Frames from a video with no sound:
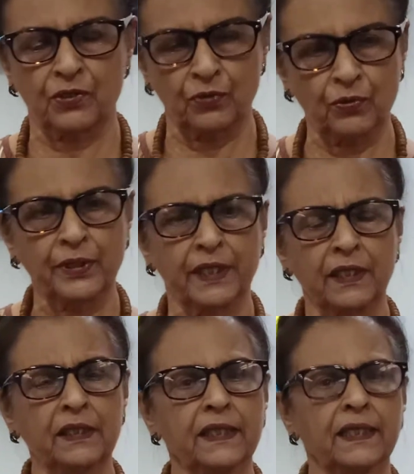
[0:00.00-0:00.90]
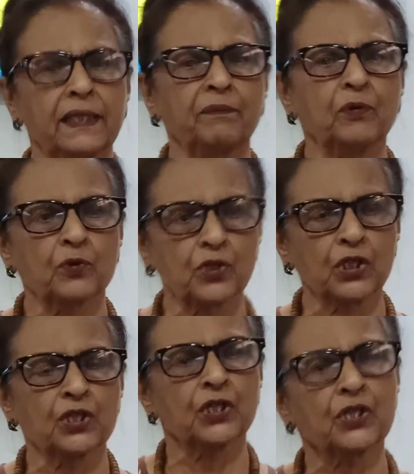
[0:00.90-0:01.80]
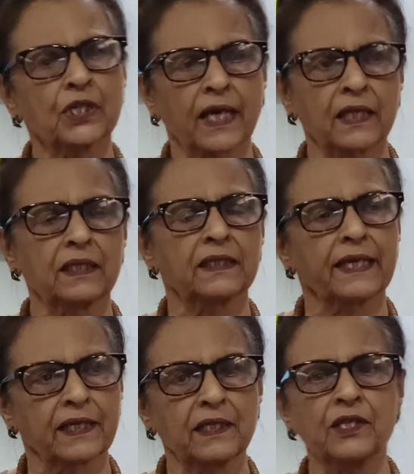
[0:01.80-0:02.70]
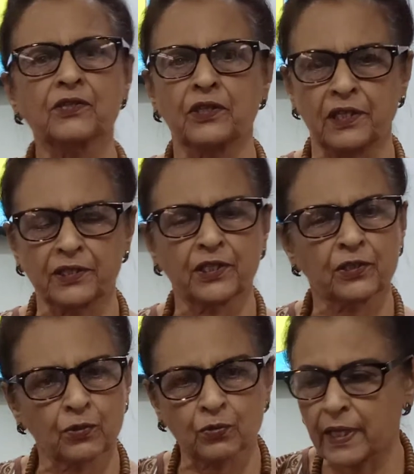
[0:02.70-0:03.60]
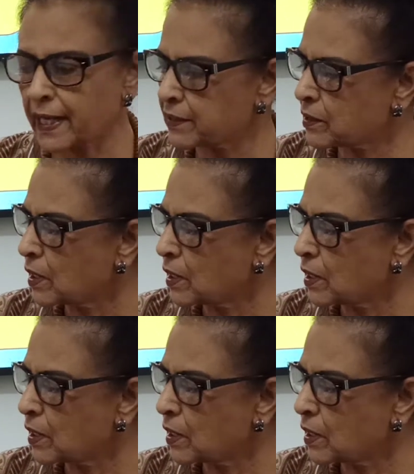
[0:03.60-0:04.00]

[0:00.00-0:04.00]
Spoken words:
doing the procedures and the techniques related to that